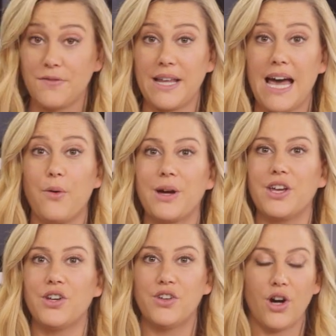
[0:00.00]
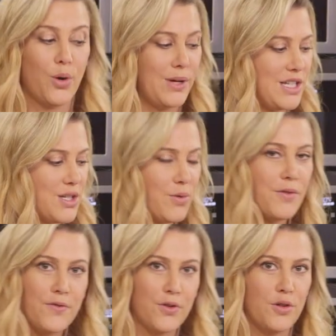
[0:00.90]
flour can go into a
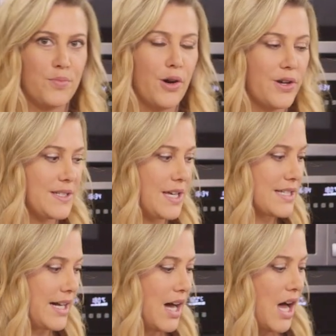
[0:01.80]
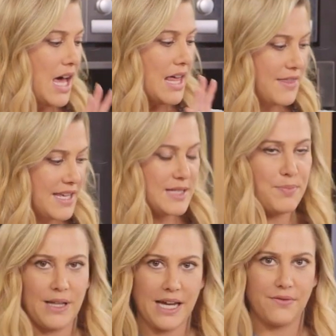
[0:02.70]
food processor. This
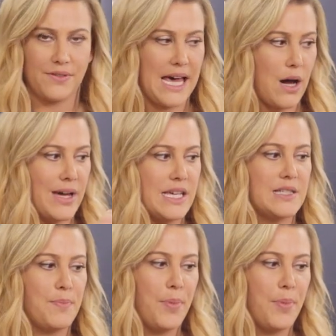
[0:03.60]
plain flour is